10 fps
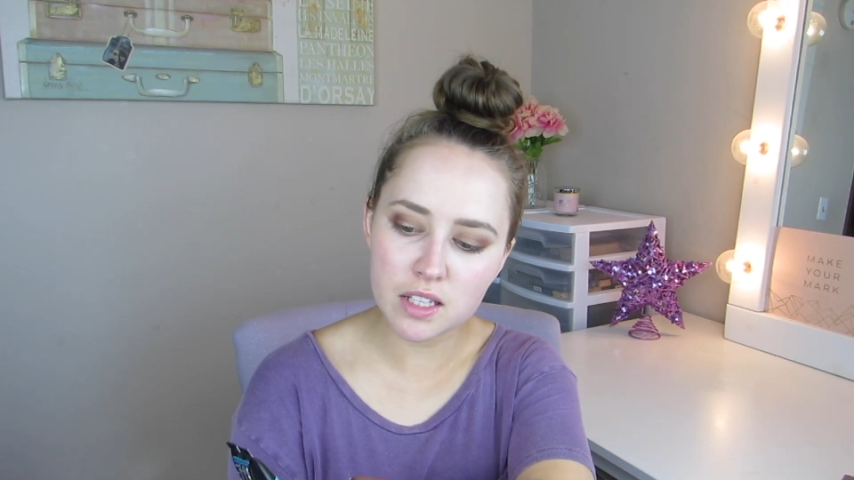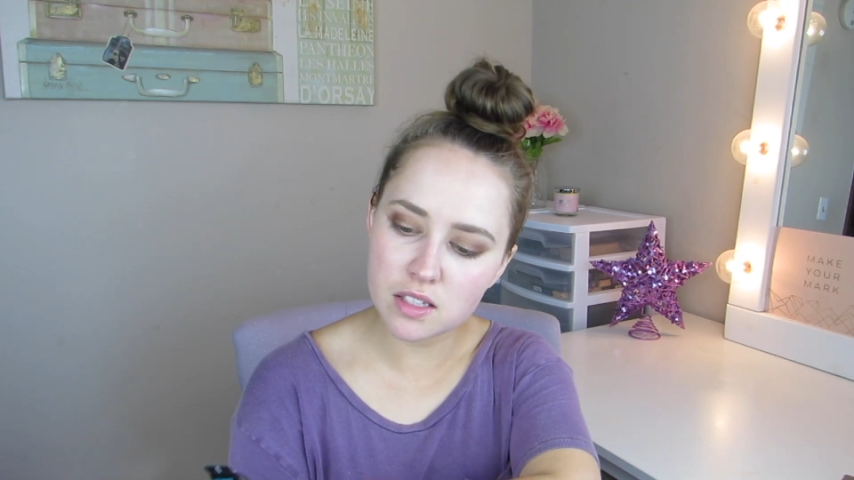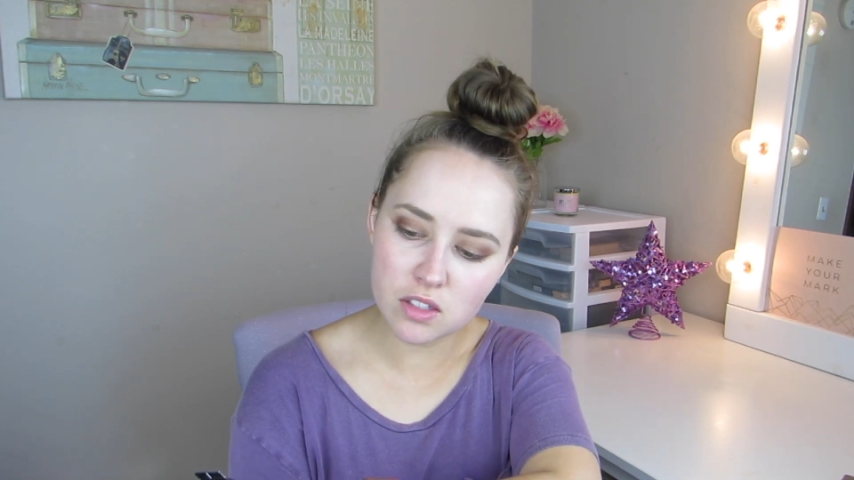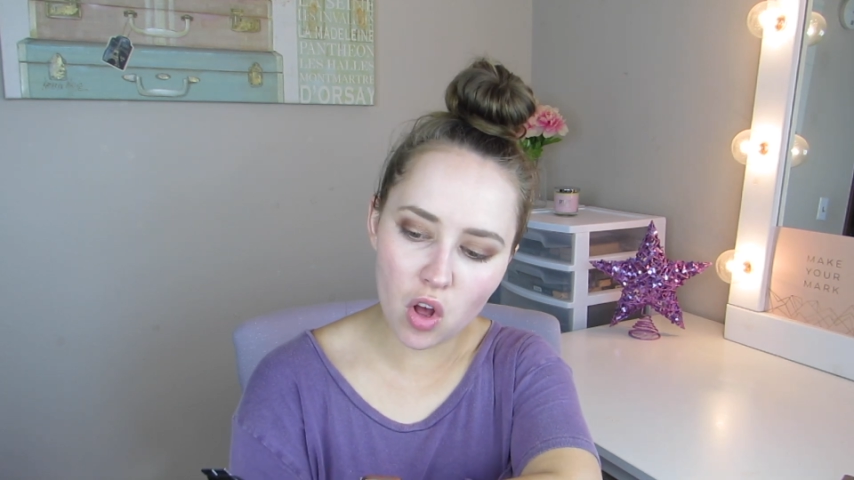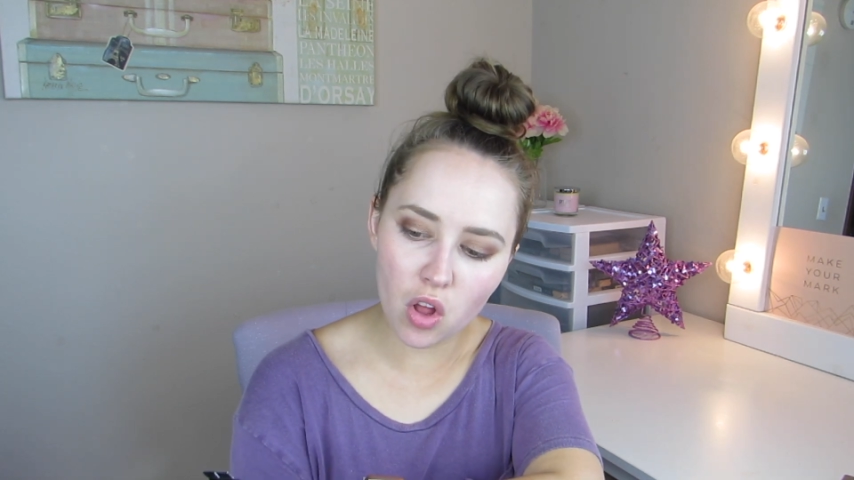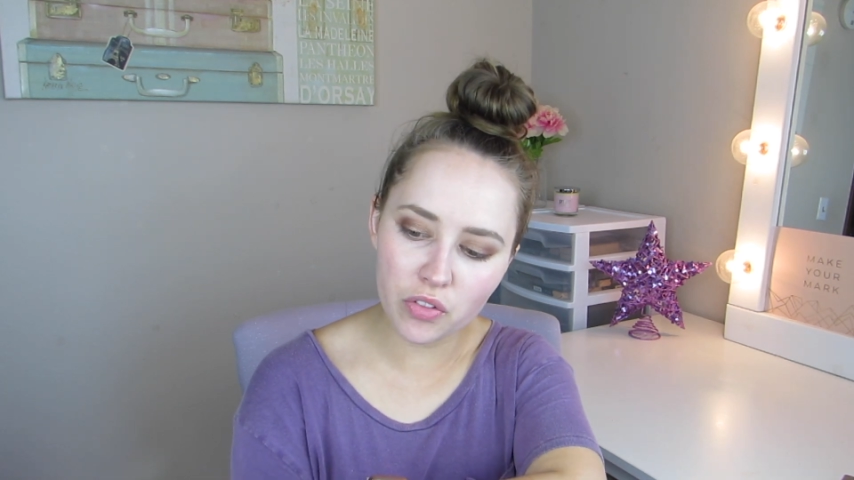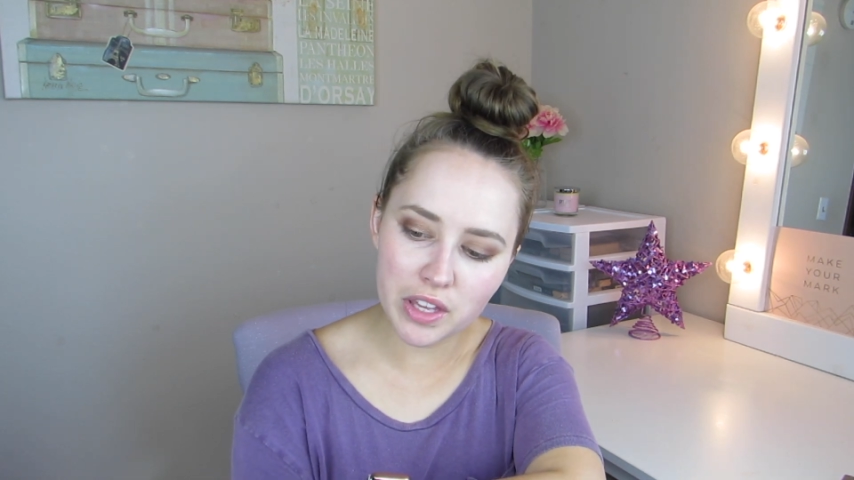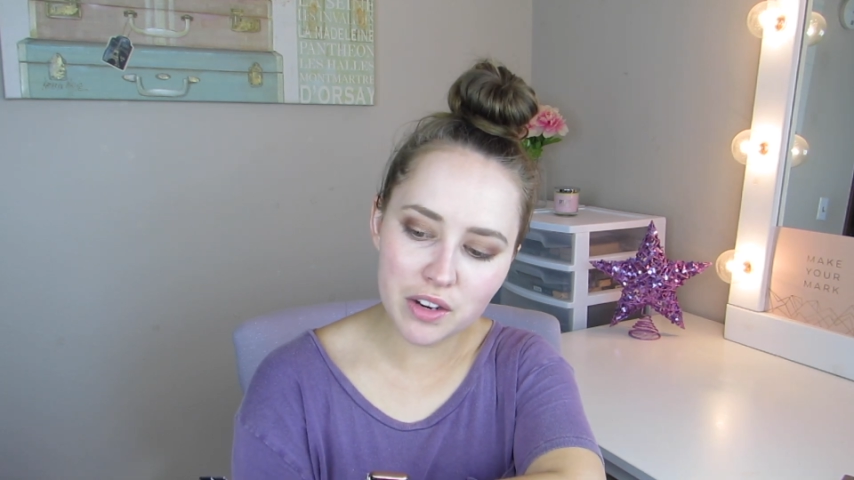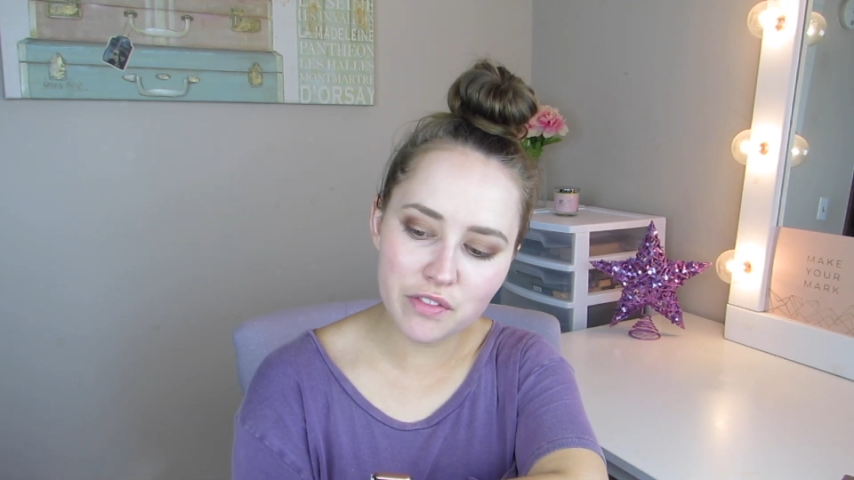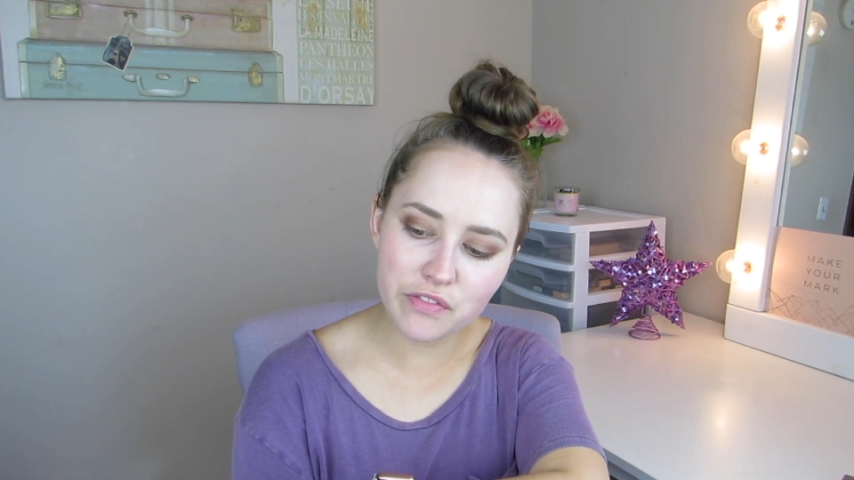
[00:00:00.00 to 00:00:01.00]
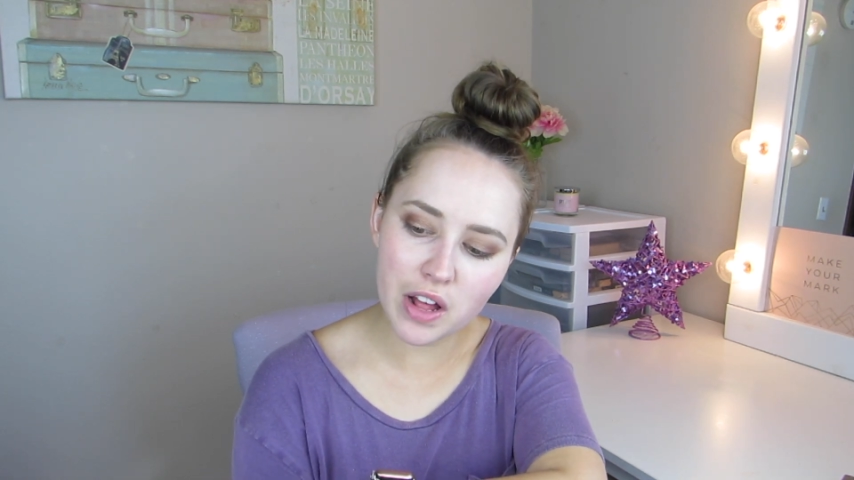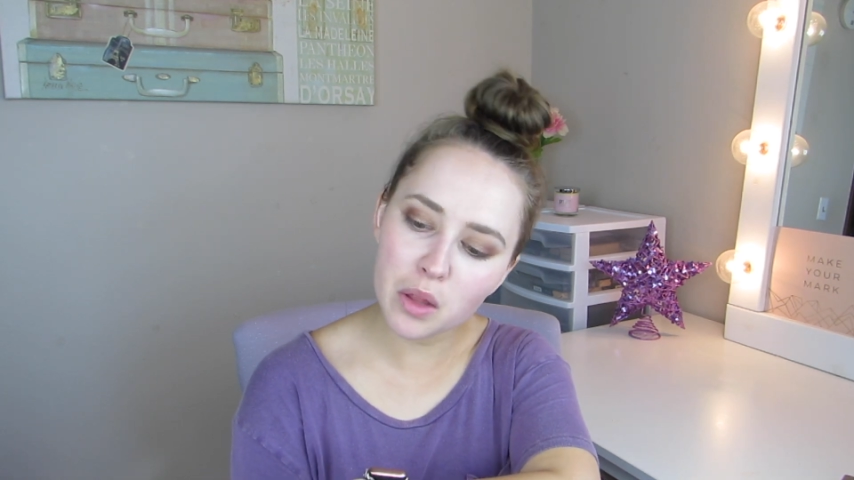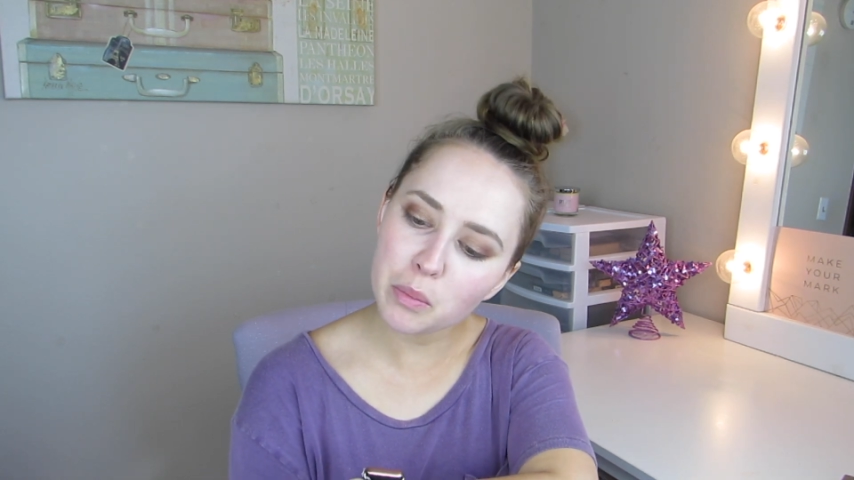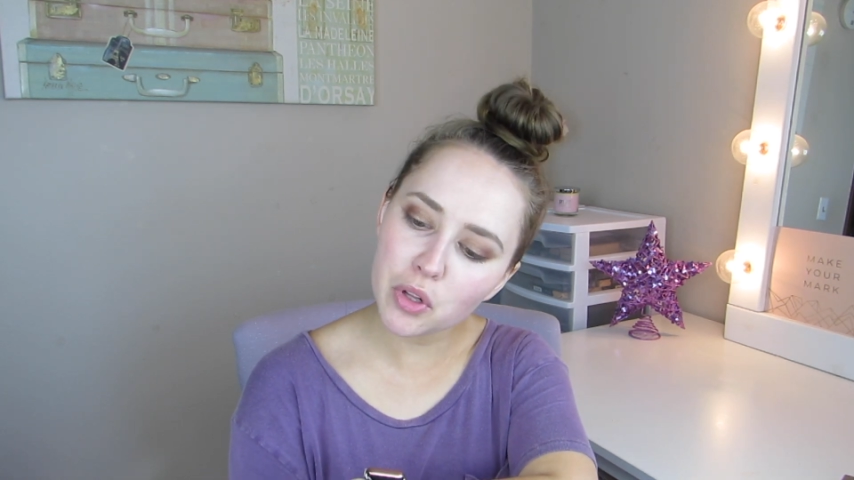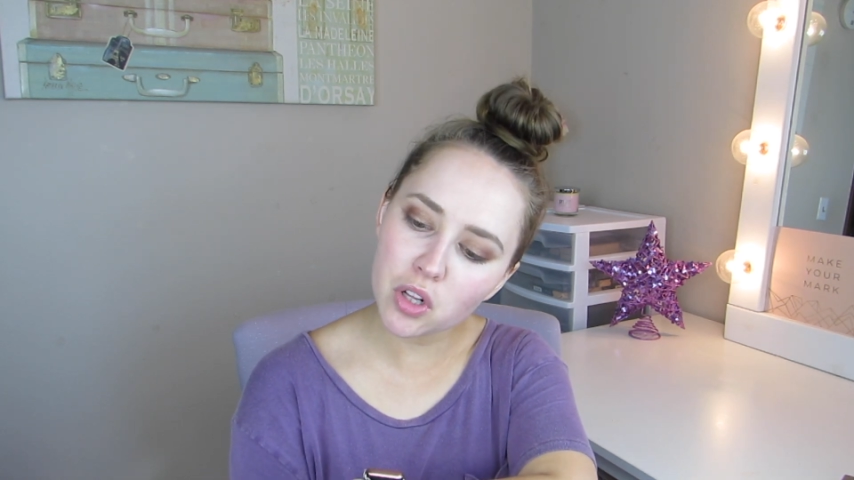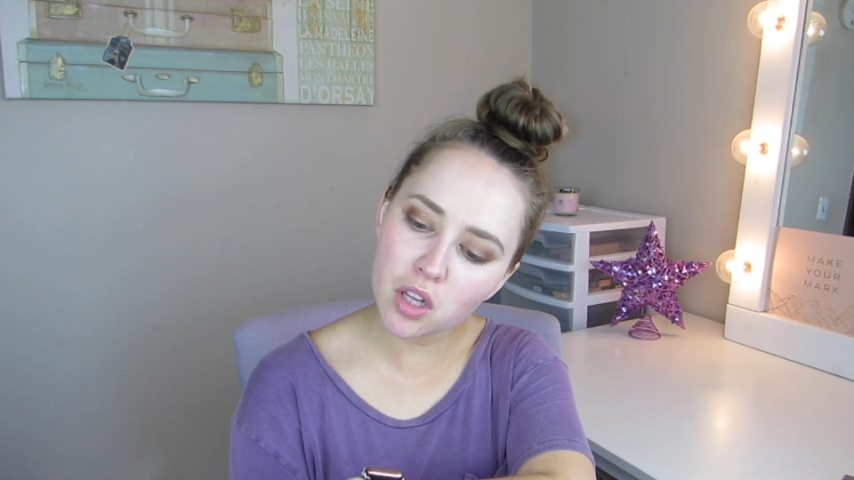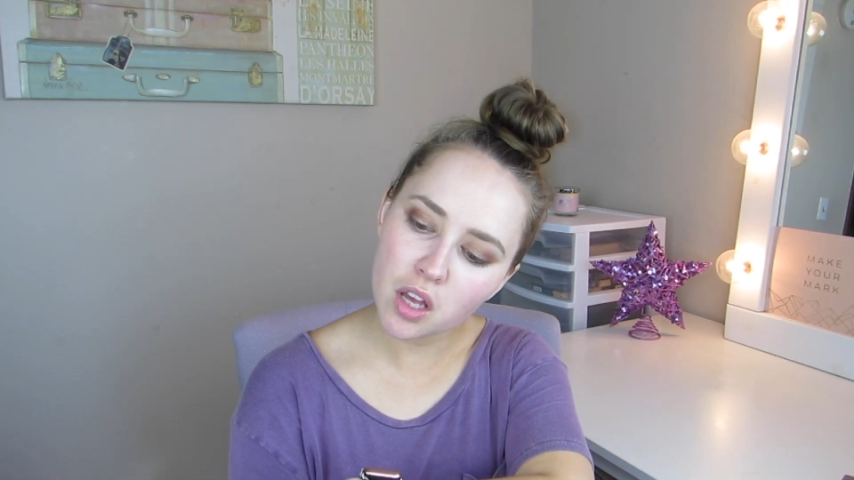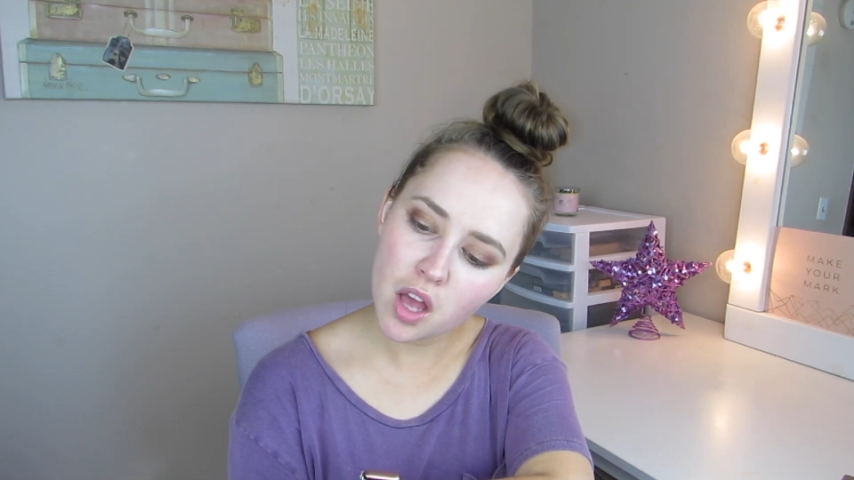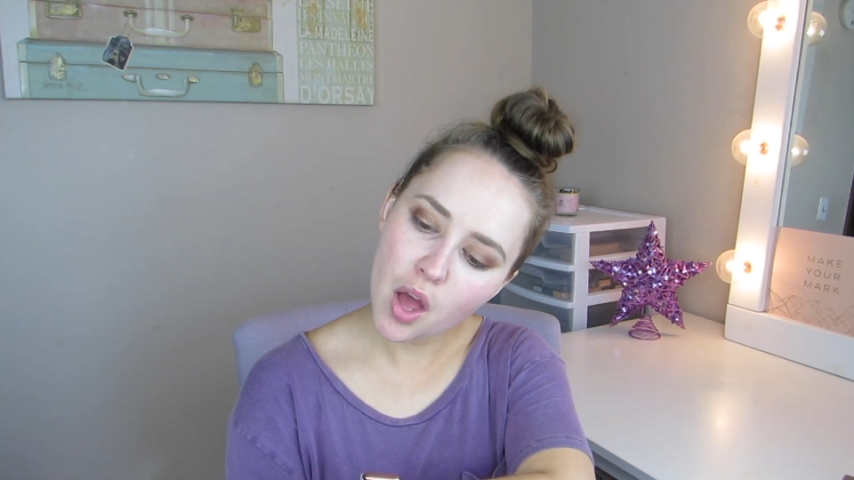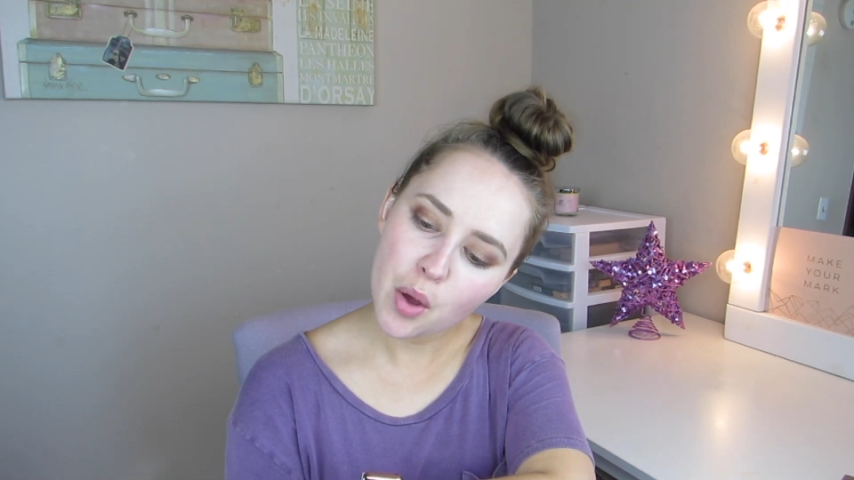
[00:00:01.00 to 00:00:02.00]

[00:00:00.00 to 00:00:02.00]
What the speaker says: This is called the Infallible